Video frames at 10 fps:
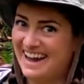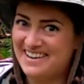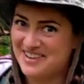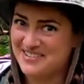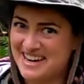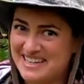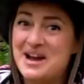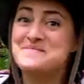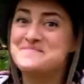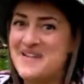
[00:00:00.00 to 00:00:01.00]
Hi everyone,
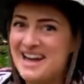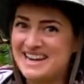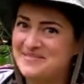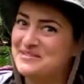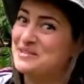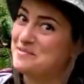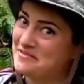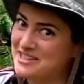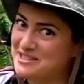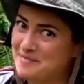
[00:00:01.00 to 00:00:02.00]
my name is
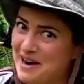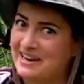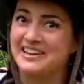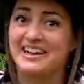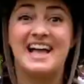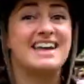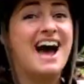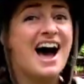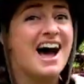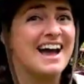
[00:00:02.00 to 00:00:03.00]
Professor Particle and
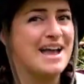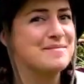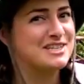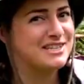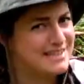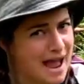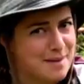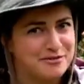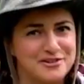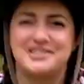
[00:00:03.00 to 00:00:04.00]
I am a sap
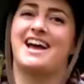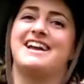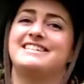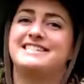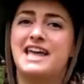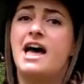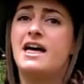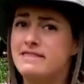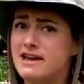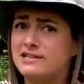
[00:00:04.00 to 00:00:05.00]
for science.
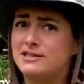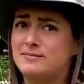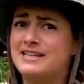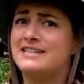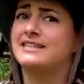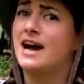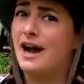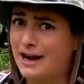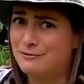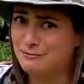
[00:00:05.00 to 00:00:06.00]
That just means
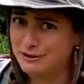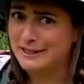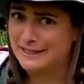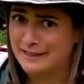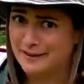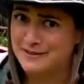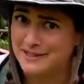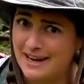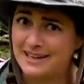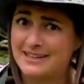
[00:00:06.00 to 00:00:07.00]
I really love
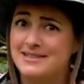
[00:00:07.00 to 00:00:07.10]
science.